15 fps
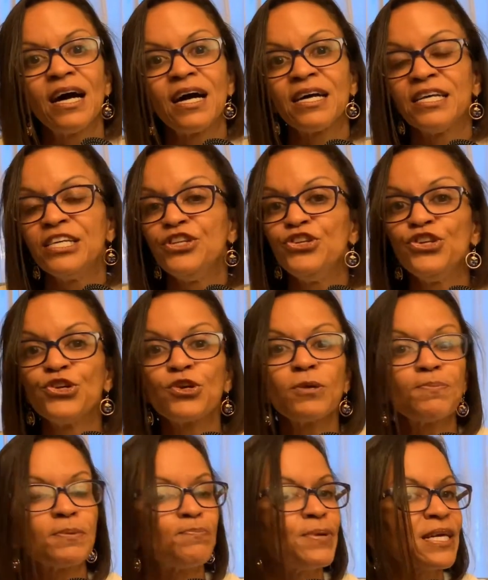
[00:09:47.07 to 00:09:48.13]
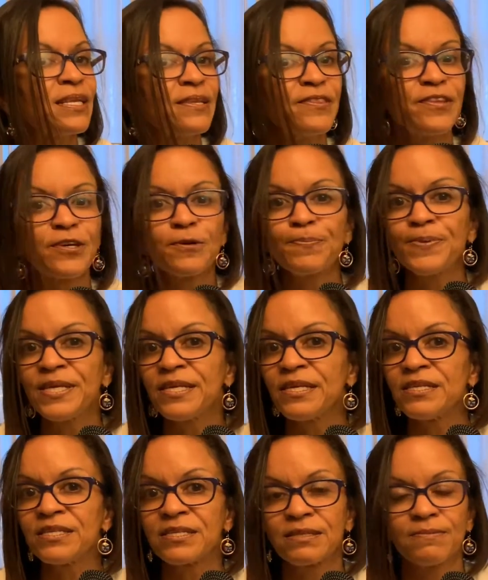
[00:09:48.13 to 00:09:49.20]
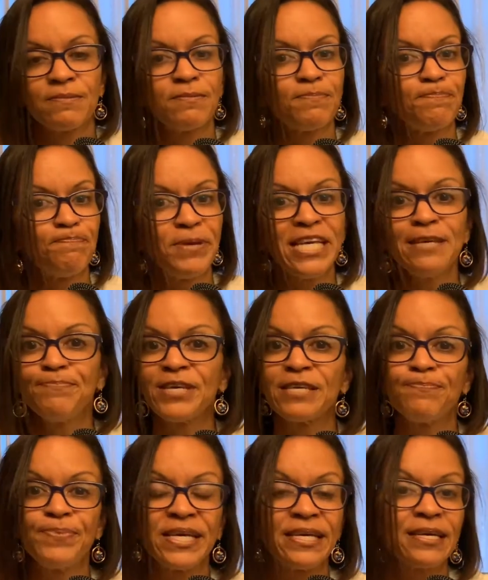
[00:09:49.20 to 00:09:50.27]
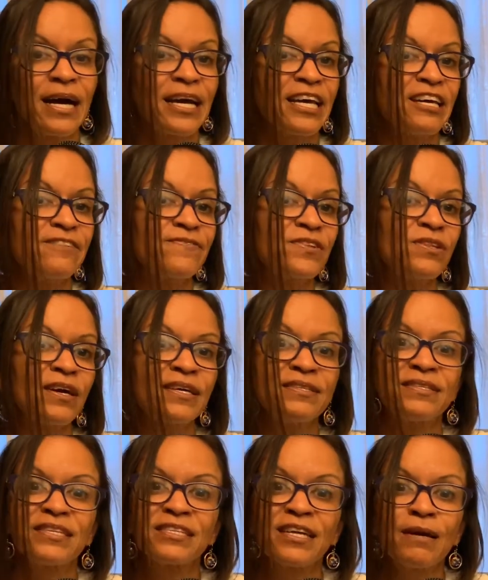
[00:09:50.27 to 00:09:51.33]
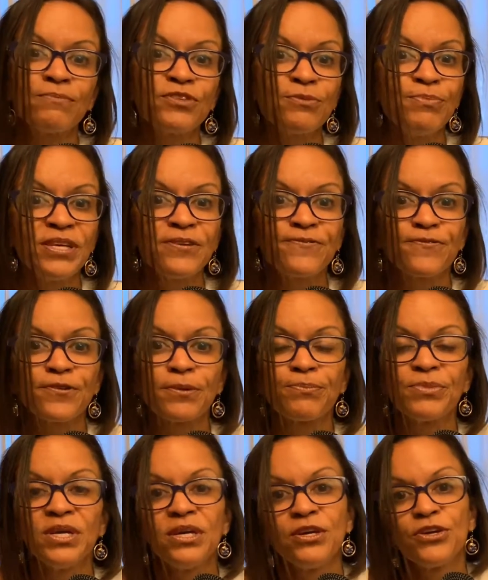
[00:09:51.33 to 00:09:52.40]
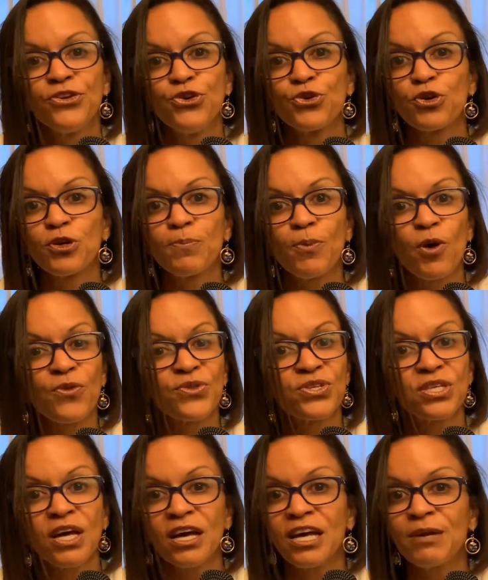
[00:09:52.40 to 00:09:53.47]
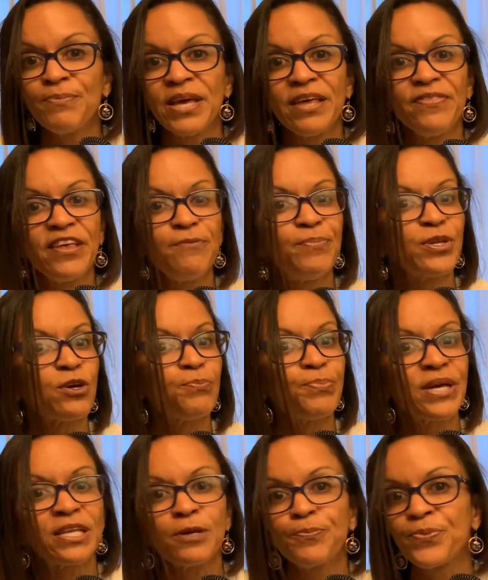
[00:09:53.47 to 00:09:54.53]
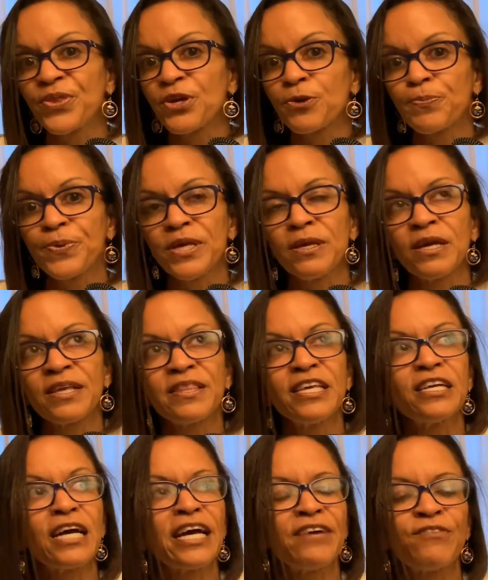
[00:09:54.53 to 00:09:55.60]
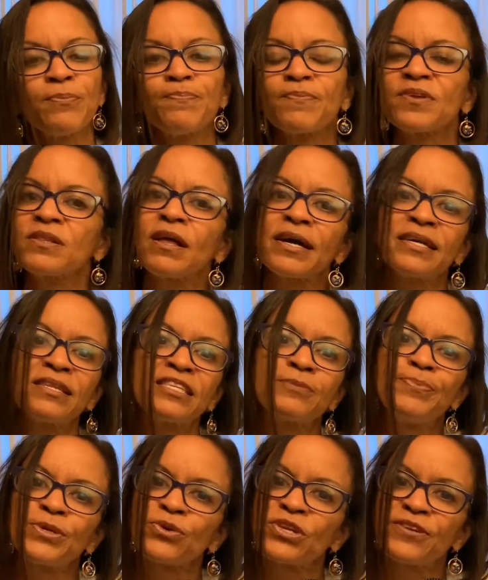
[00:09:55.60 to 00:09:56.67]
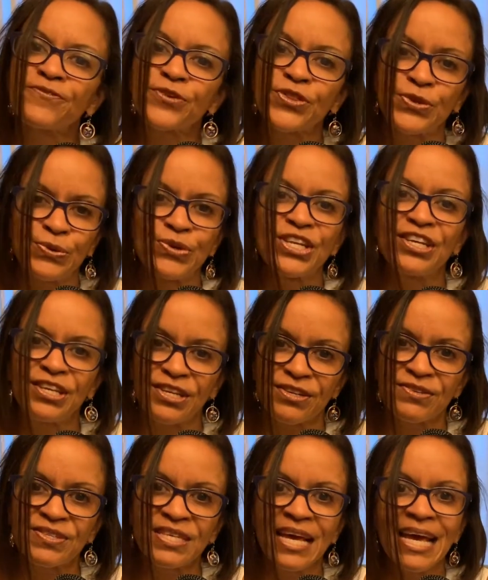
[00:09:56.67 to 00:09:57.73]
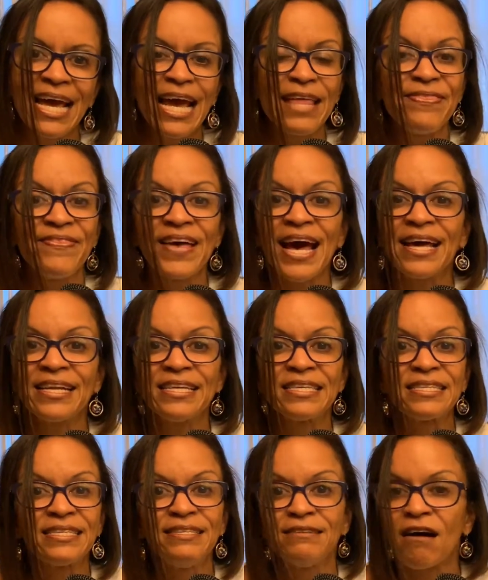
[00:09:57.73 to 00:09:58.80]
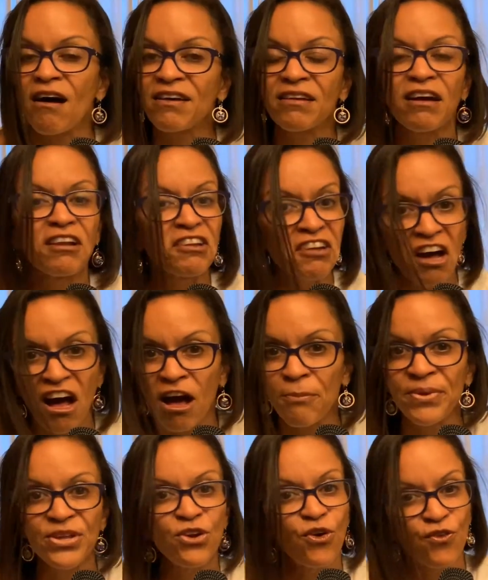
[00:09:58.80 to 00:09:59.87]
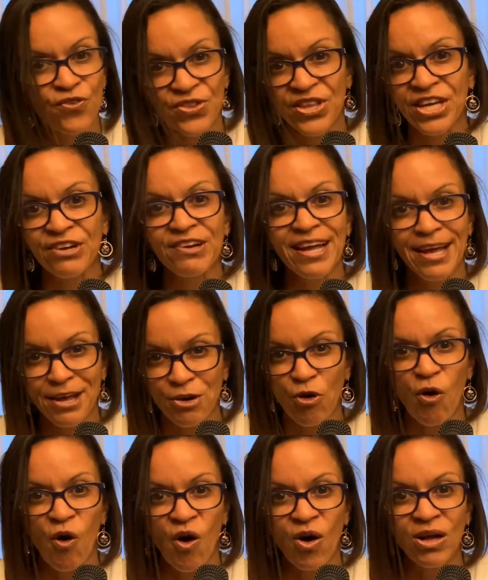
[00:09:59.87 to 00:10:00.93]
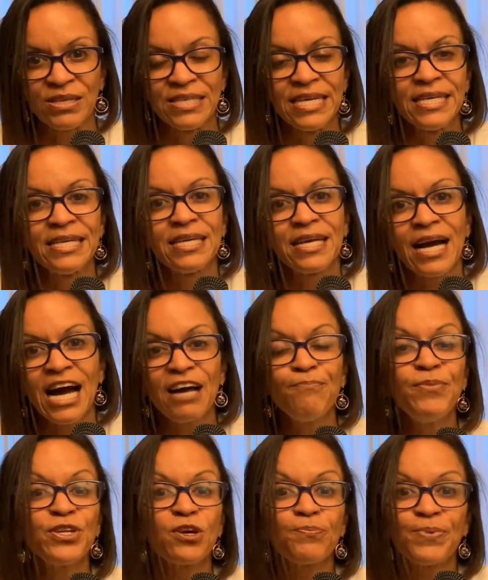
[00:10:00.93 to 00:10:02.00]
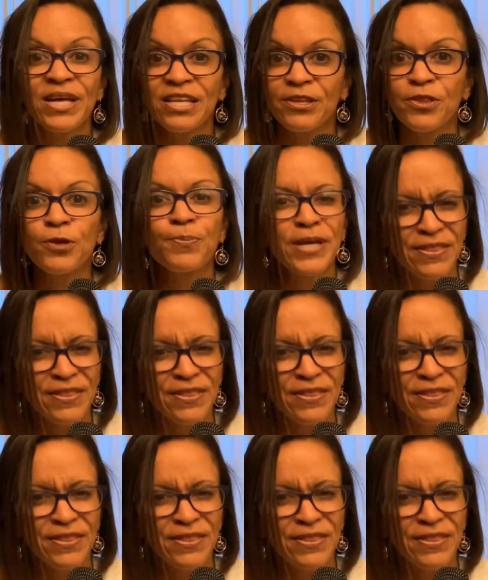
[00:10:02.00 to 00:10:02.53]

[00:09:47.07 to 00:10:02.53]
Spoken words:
In Europe, pellet therapy is big, big, big. I have clients that come to me from Europe all the time, and they've been on pellet therapy. I think I have a client that's been on it for 30 years, and that is not uncommon over there at all. I've been on pellet therapy, I